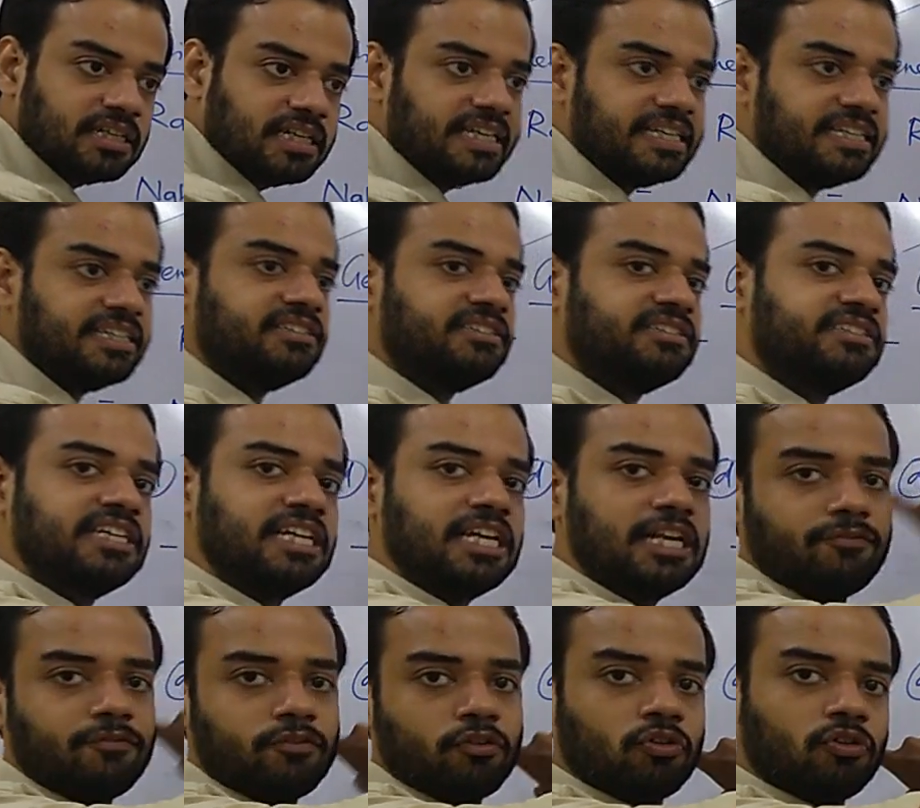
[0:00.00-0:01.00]
In
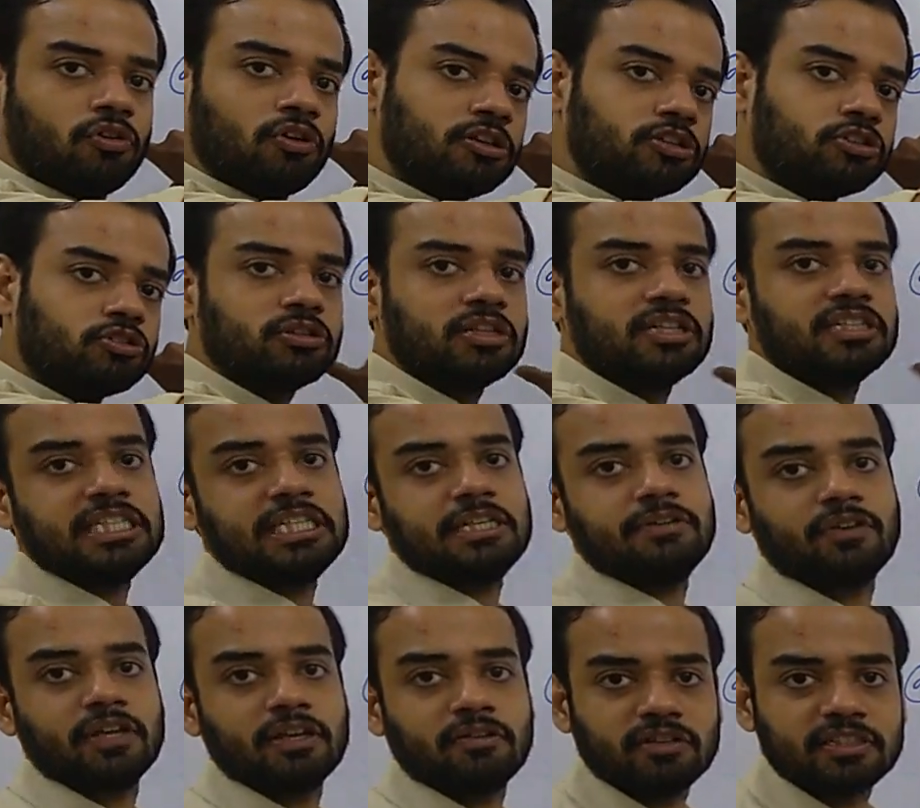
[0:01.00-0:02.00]
gene flow also the gene
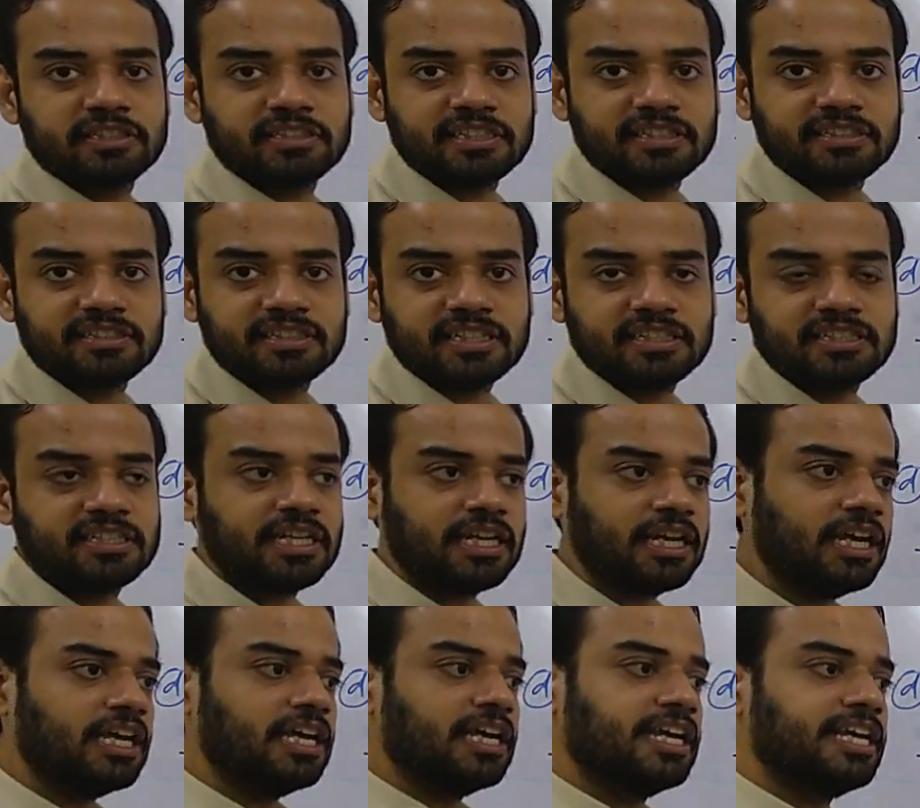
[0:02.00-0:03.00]
frequency is
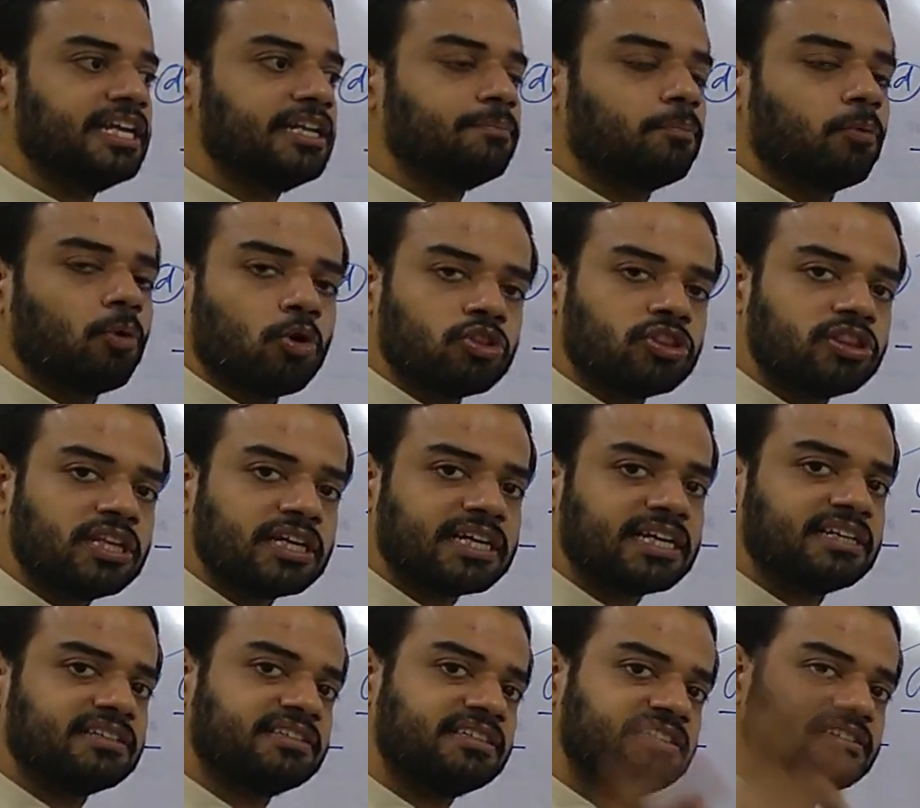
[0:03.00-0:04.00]
changing. In both the
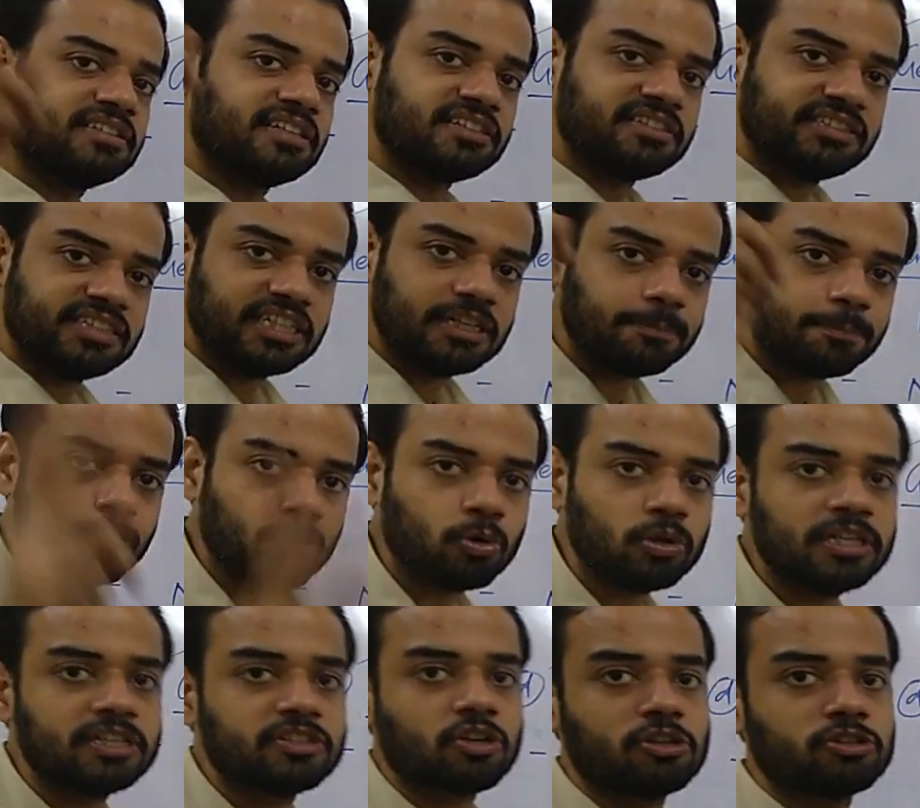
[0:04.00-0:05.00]
cases the gene
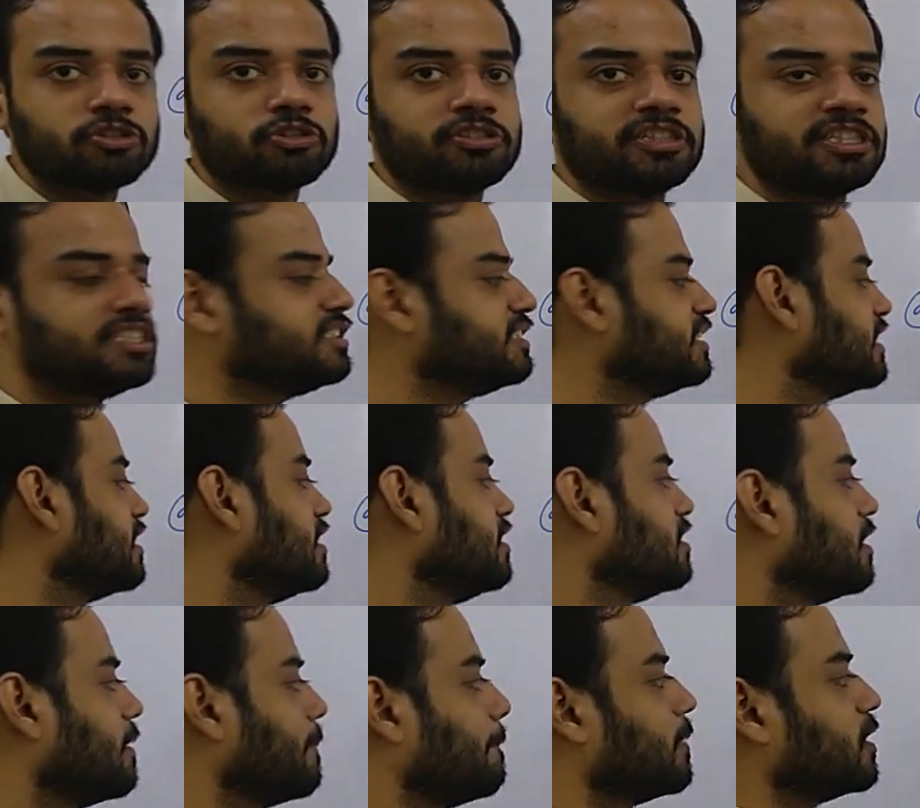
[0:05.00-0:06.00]
pool is also changing,
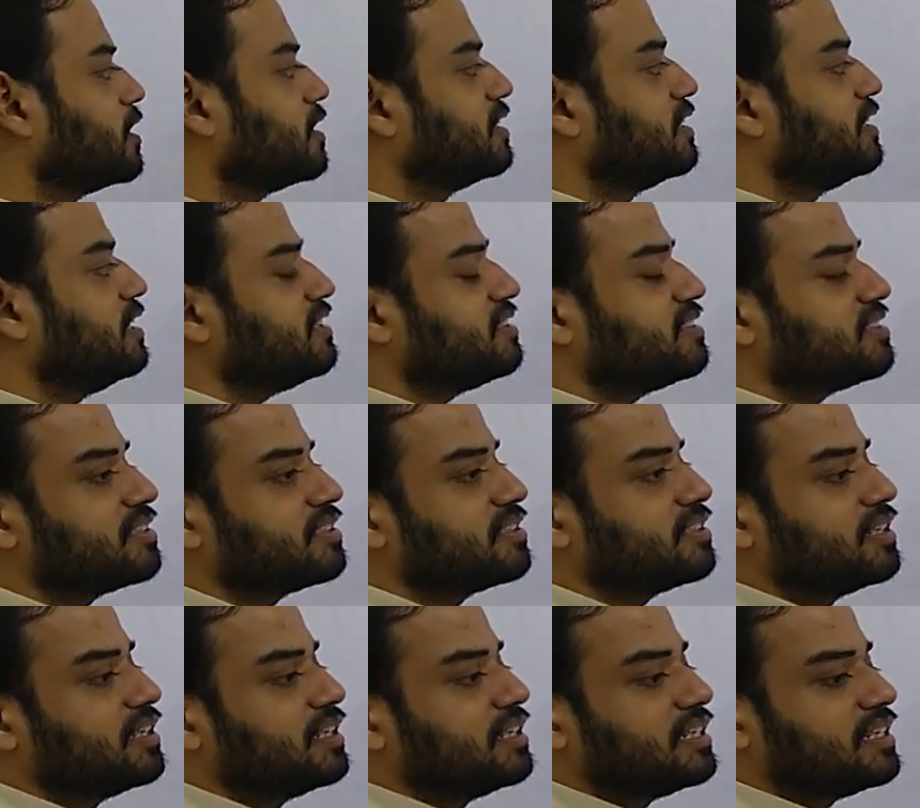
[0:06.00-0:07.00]
but this
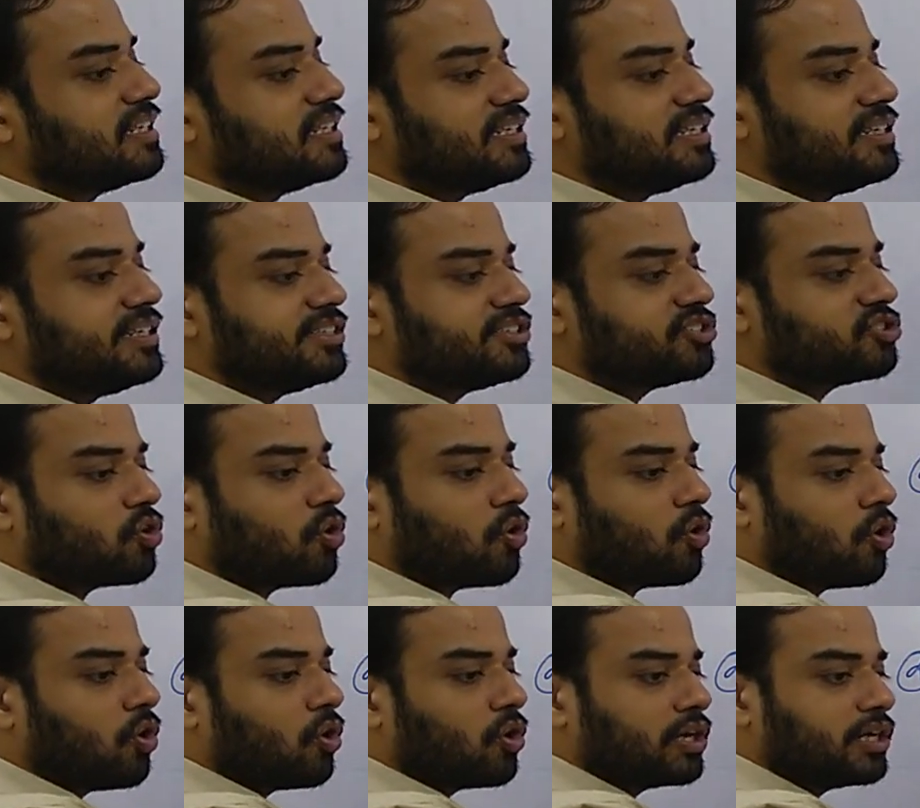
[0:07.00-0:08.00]
is
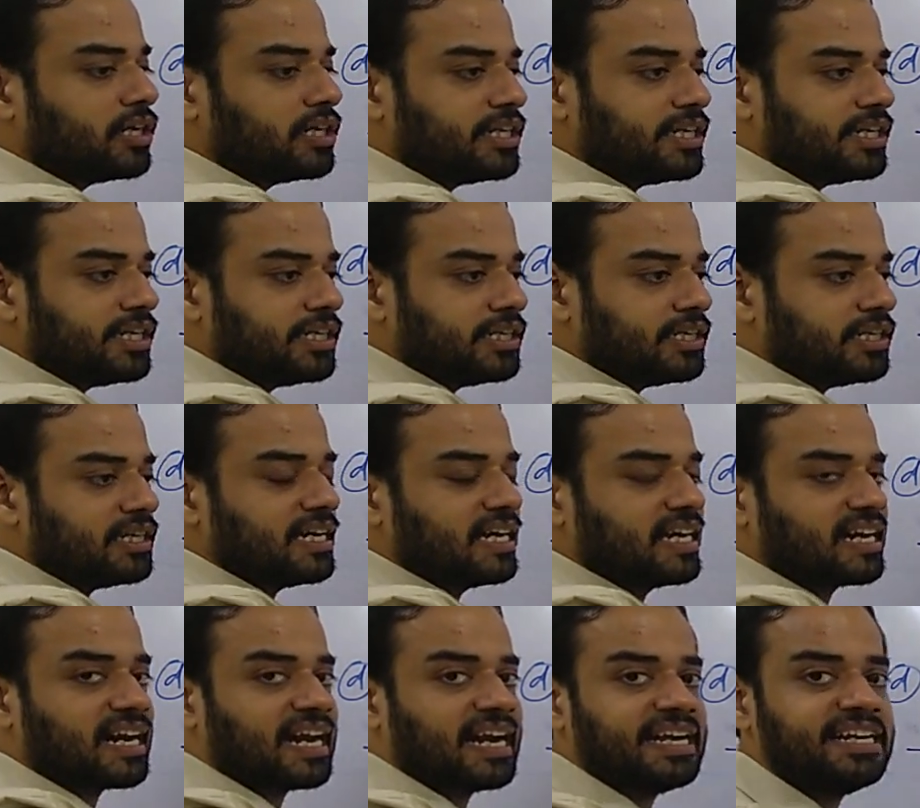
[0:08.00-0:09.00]
occurring
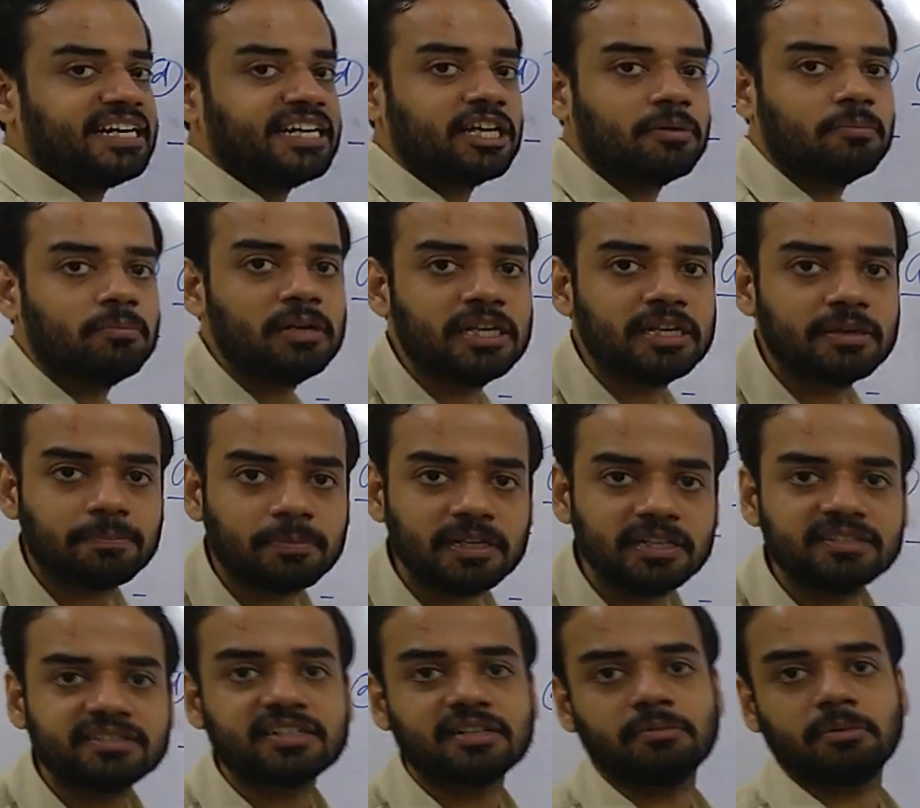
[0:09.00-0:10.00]
randomly.
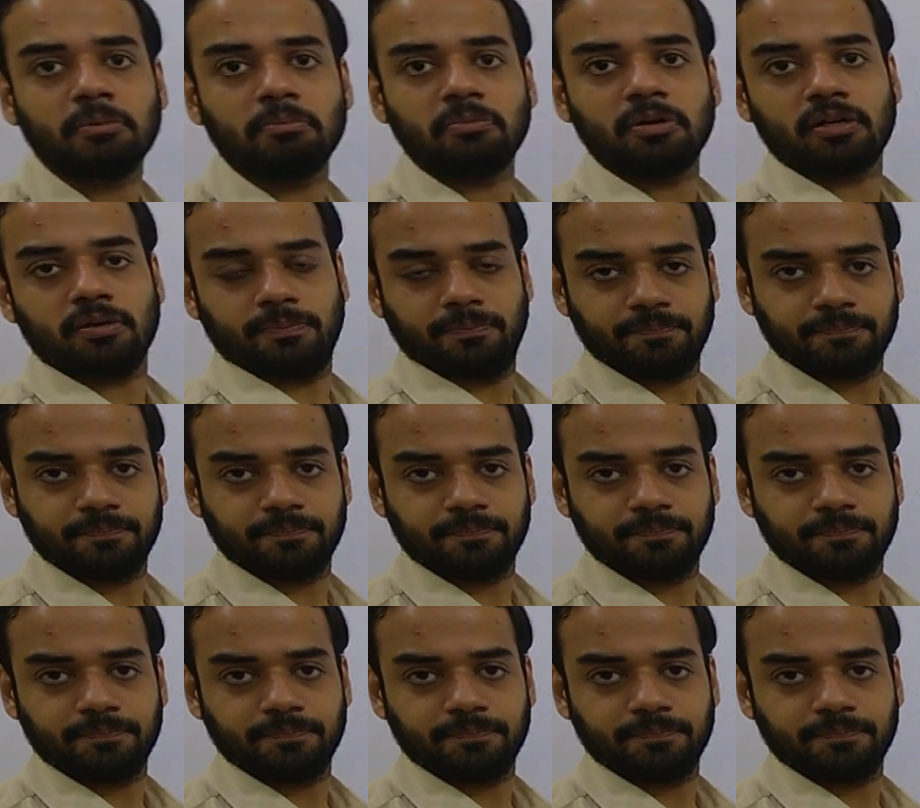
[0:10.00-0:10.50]
Please remember.